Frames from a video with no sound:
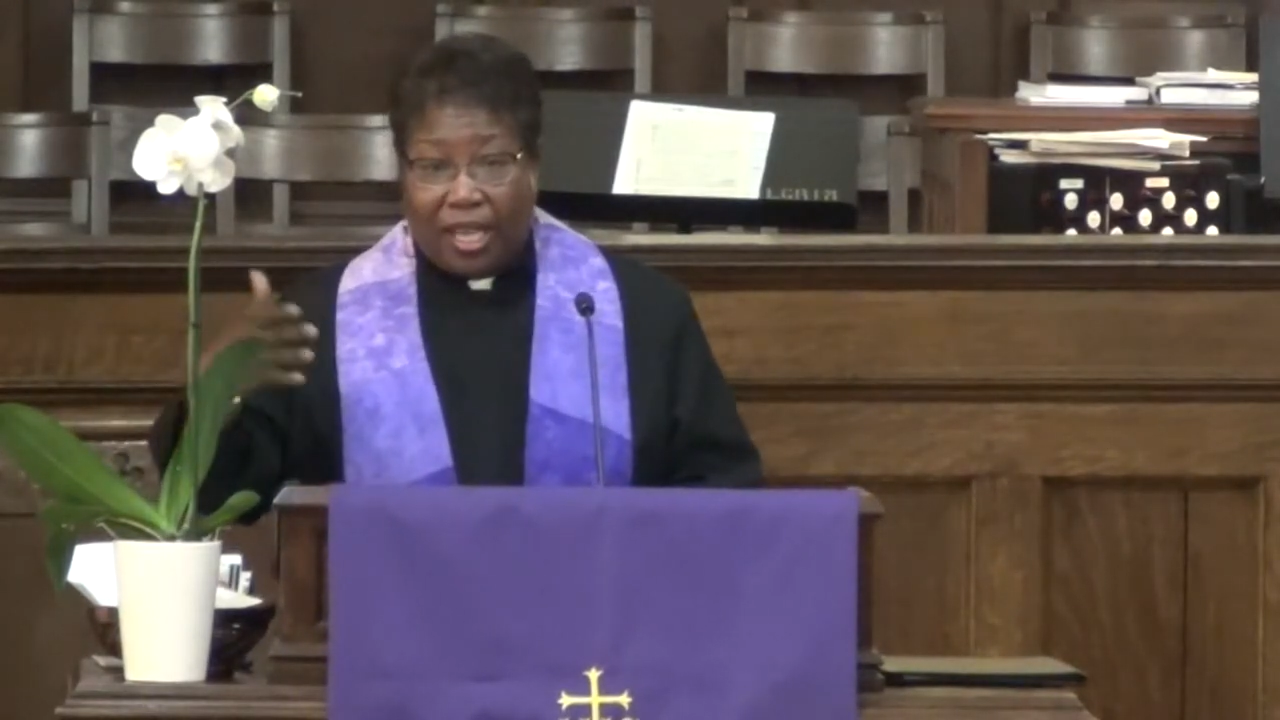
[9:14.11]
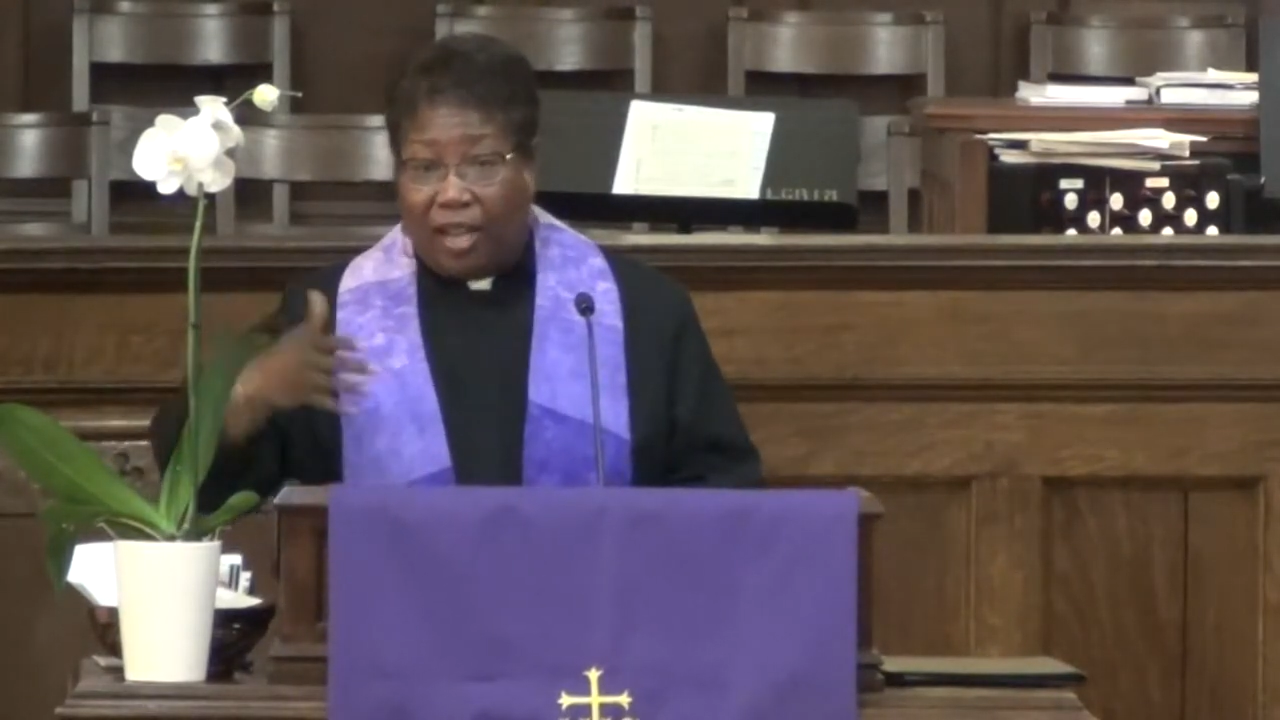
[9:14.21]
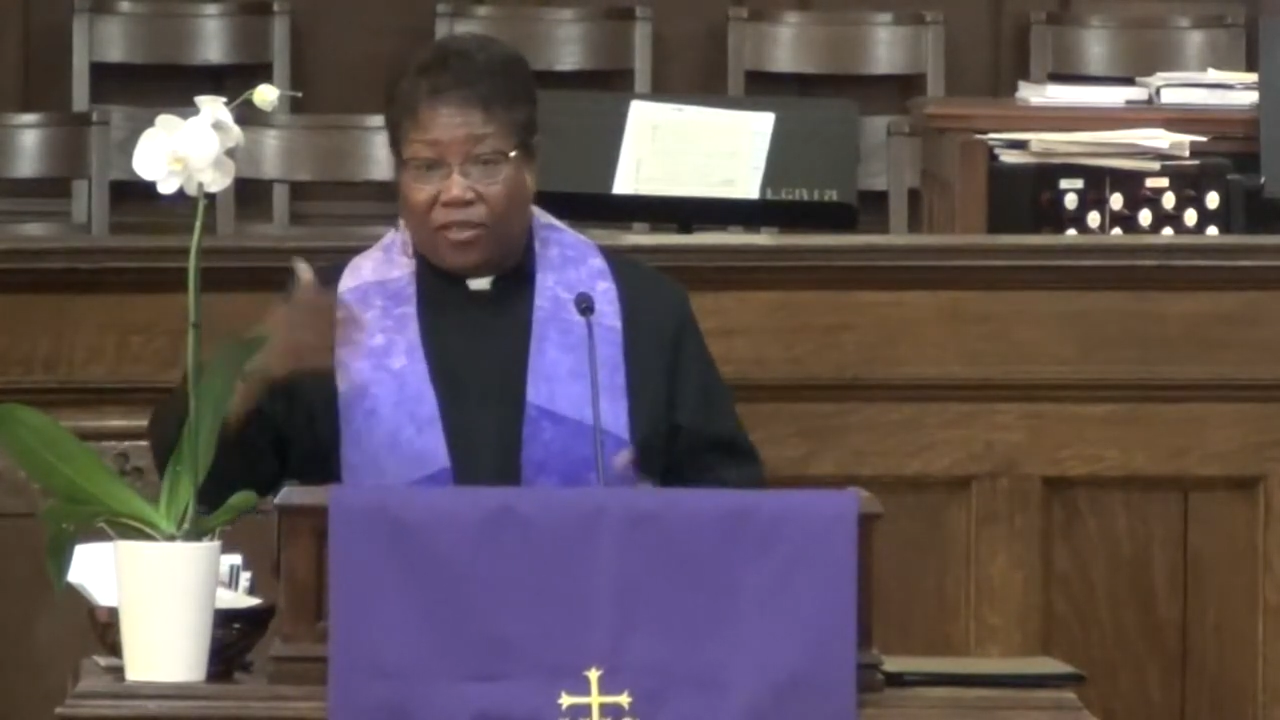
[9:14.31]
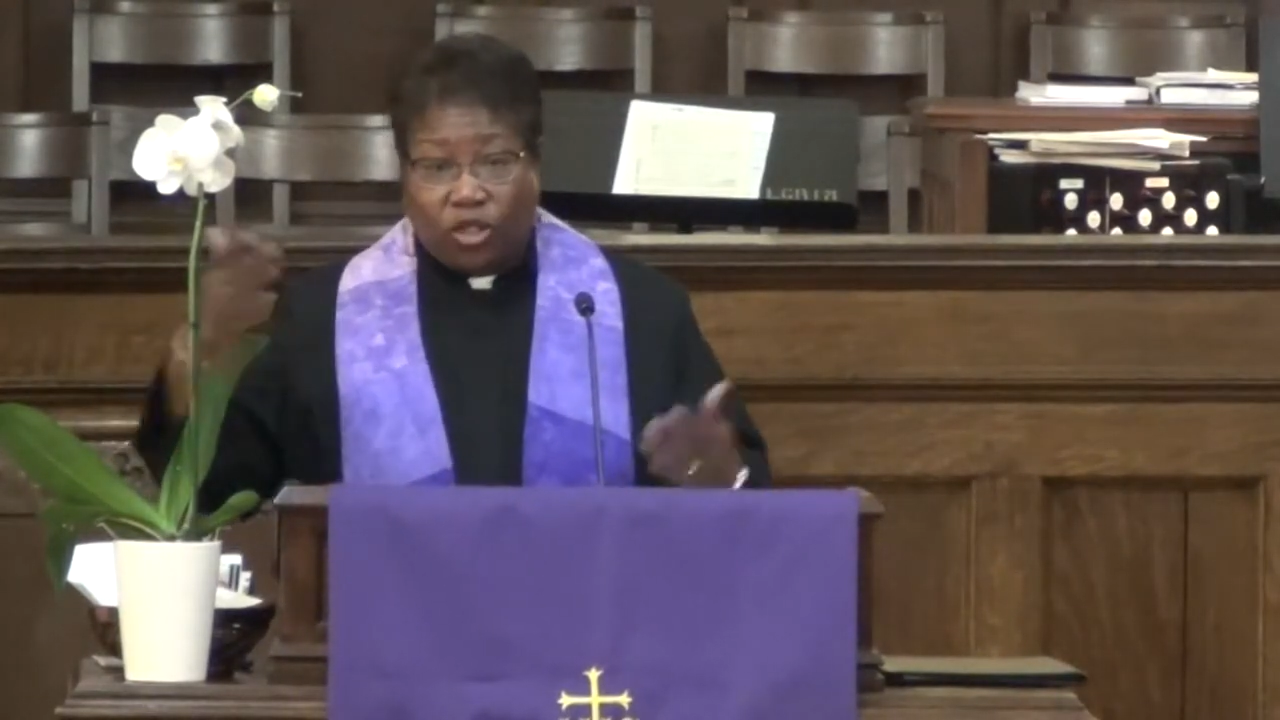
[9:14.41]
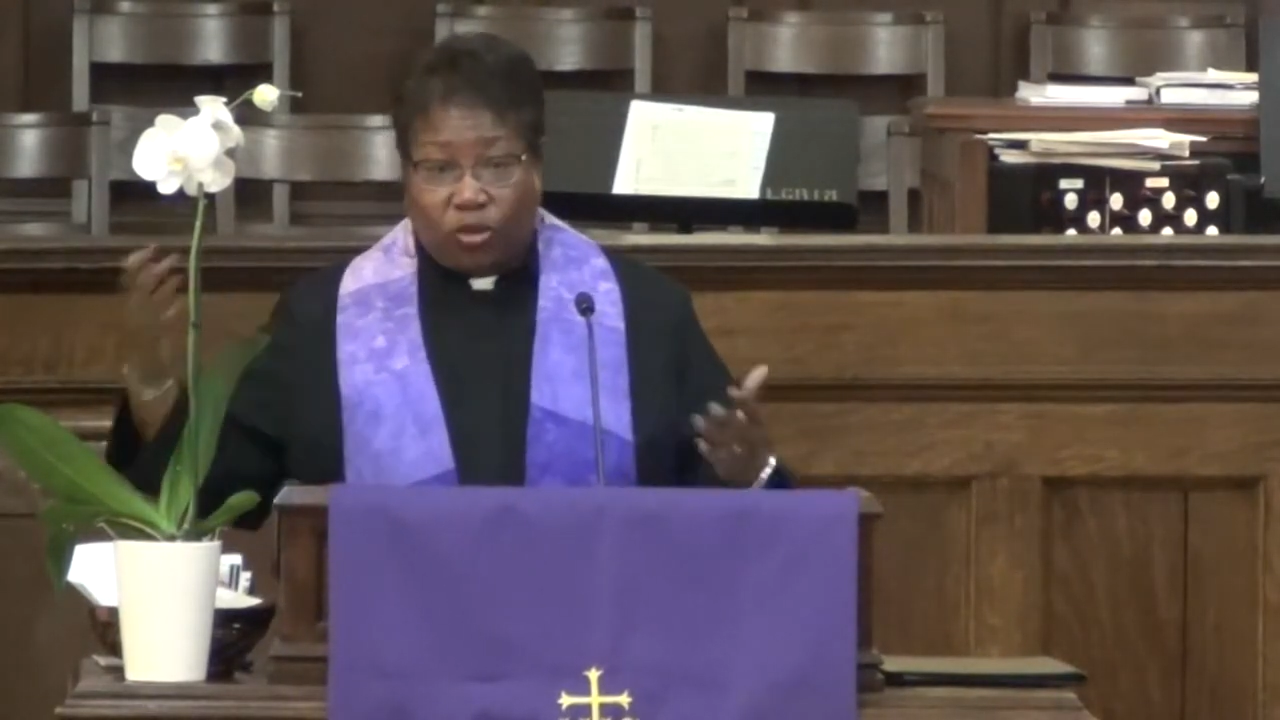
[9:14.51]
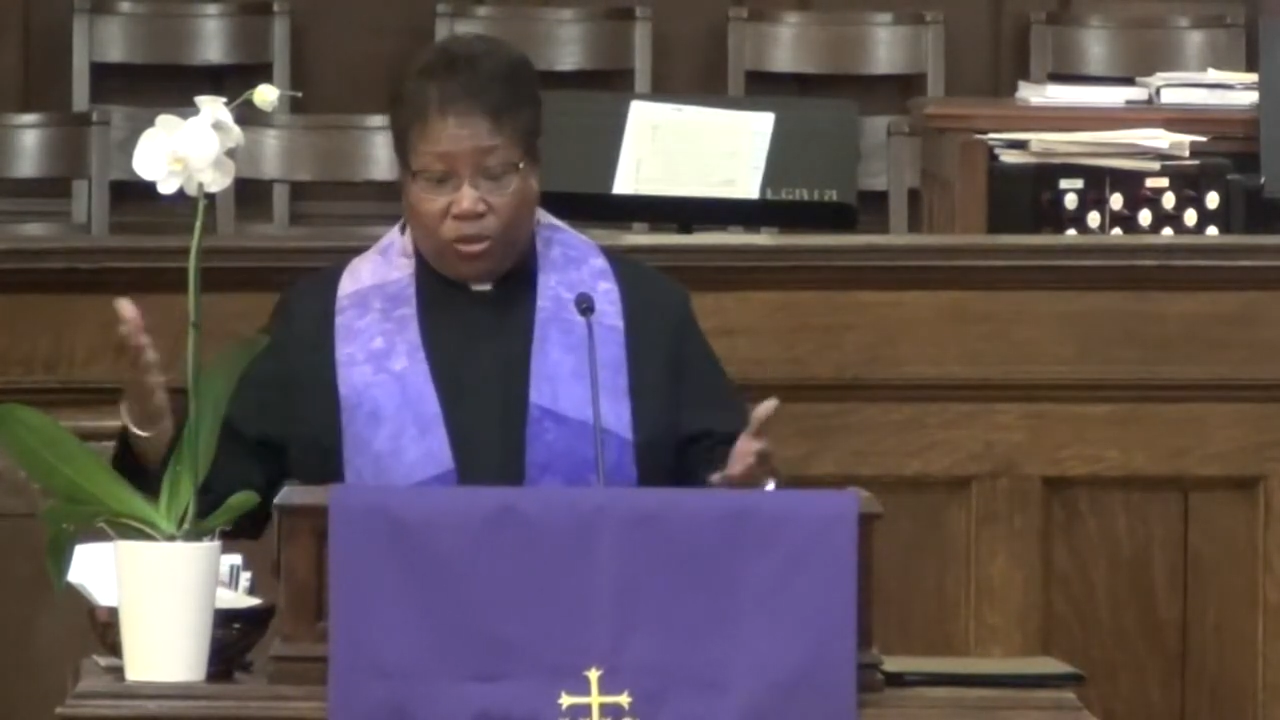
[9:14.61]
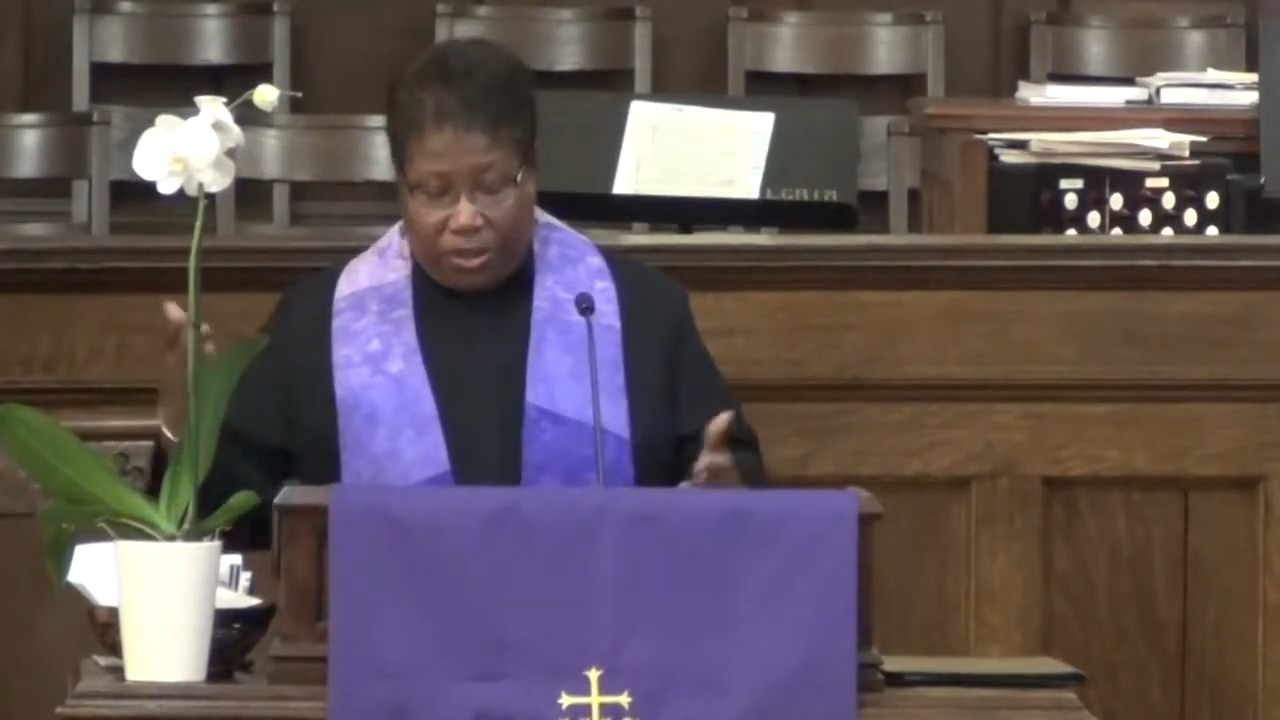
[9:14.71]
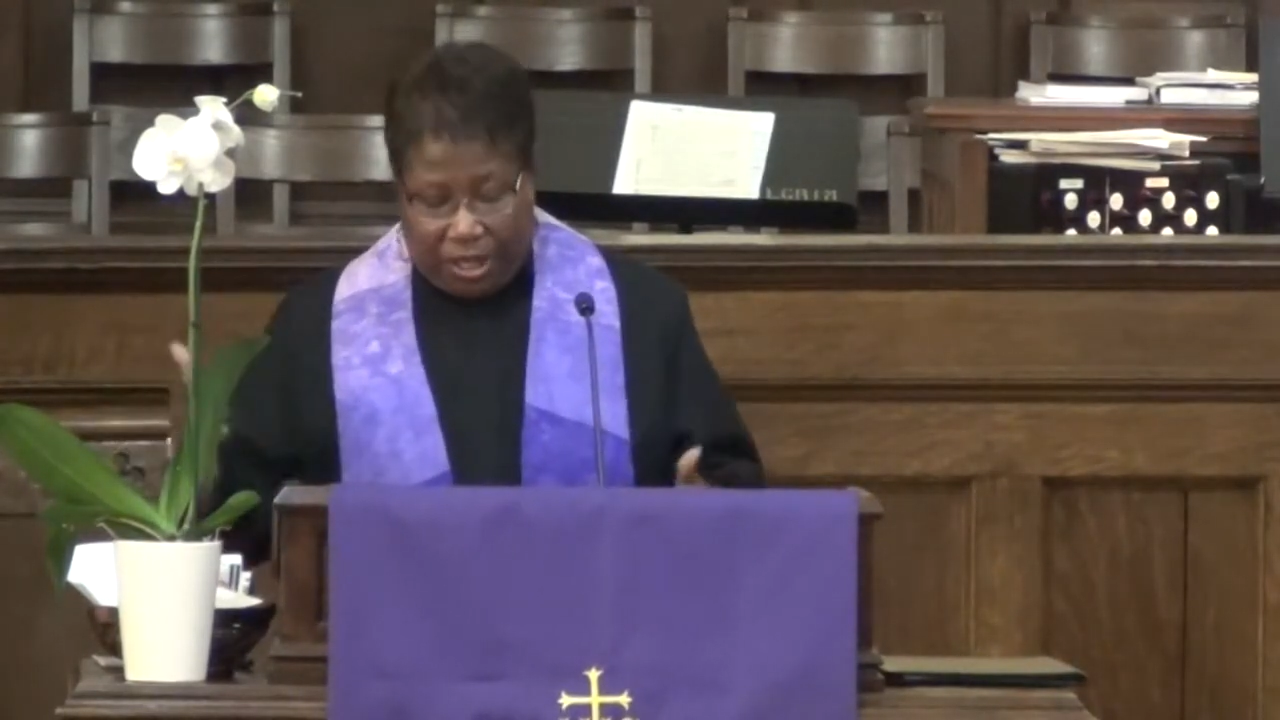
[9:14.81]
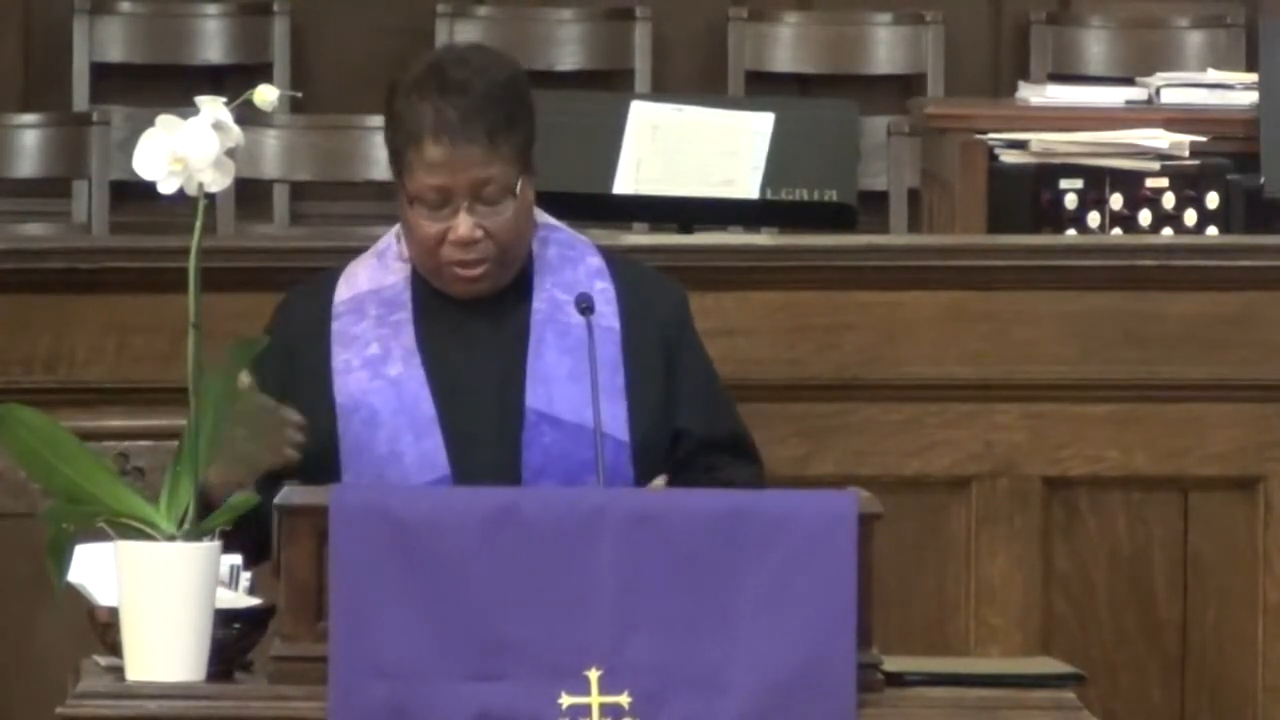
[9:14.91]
of a truly